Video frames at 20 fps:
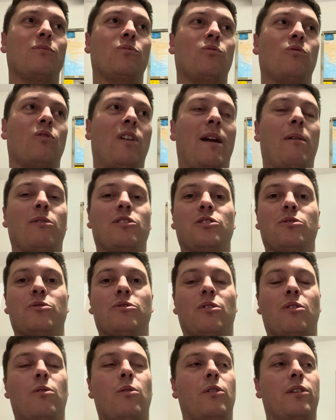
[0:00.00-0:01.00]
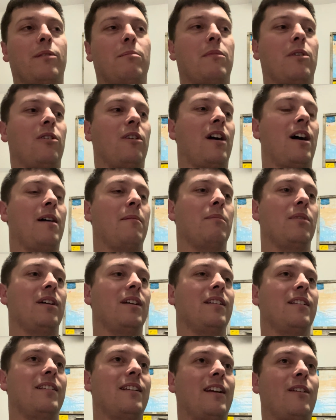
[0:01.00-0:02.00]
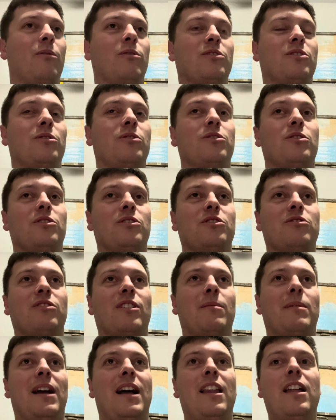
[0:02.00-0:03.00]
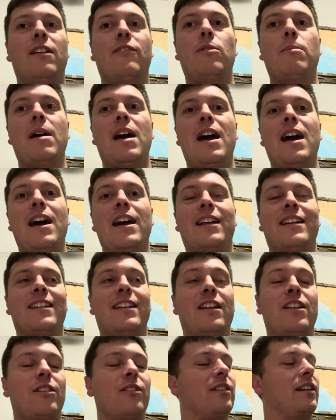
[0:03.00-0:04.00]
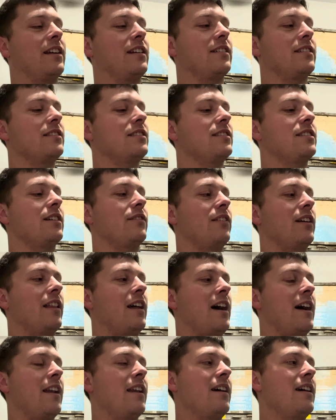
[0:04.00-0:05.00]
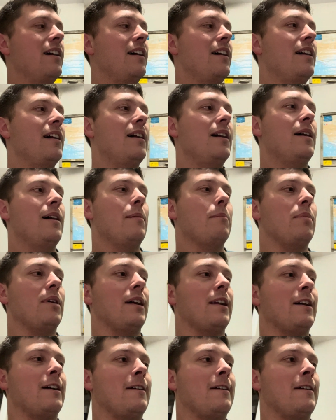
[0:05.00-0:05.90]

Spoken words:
right when she was recording or not, but I was usually screaming, I love you back, like stuff like that. But